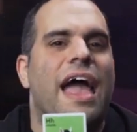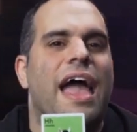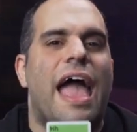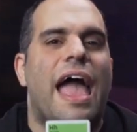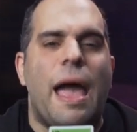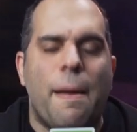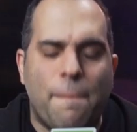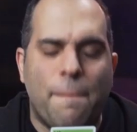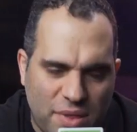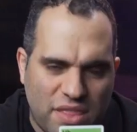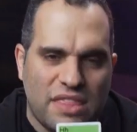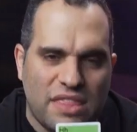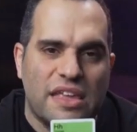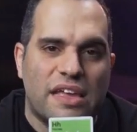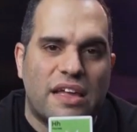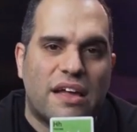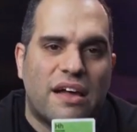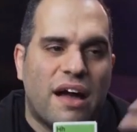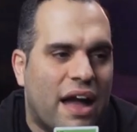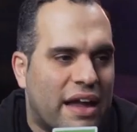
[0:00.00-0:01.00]
Empathy,
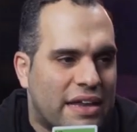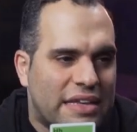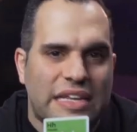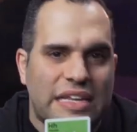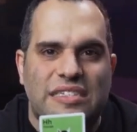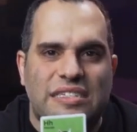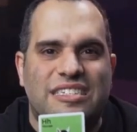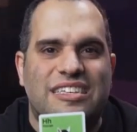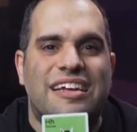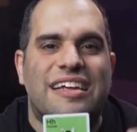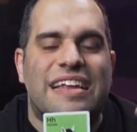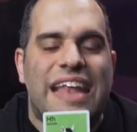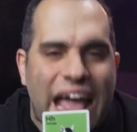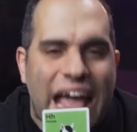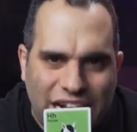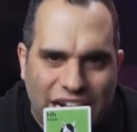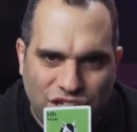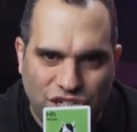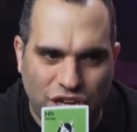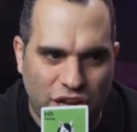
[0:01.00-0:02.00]
kindness,
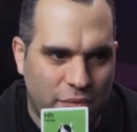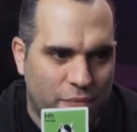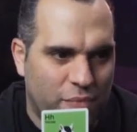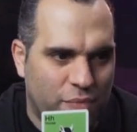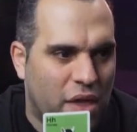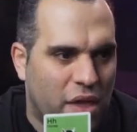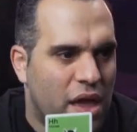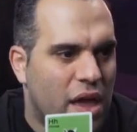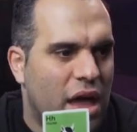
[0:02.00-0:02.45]
connection.